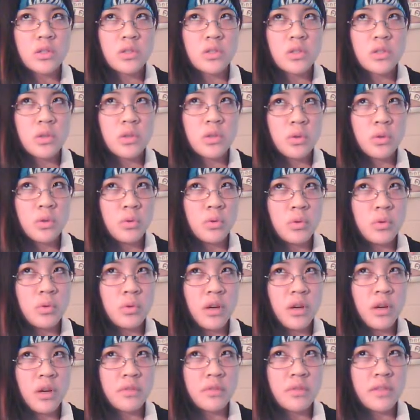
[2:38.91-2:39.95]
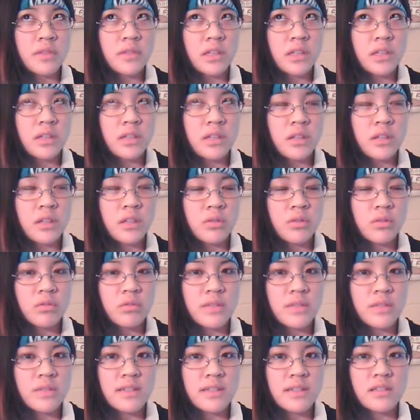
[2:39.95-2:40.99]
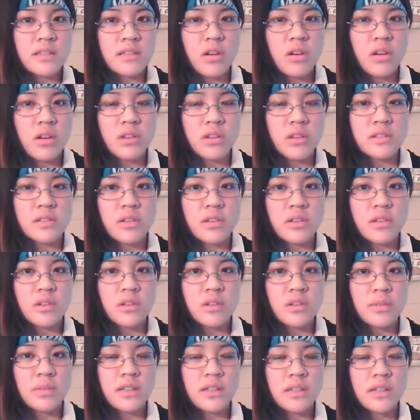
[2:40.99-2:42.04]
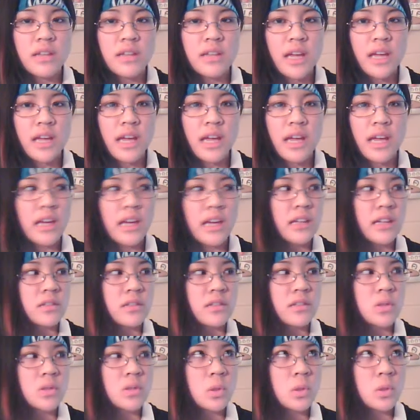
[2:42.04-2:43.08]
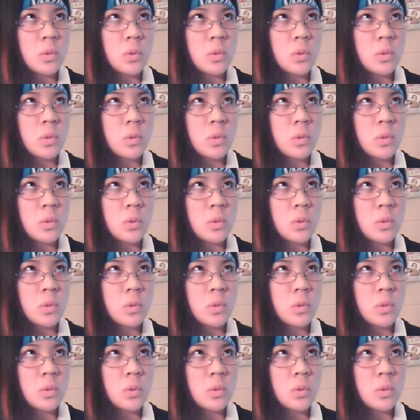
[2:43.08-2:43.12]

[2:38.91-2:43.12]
2 of the residence halls, Erdman and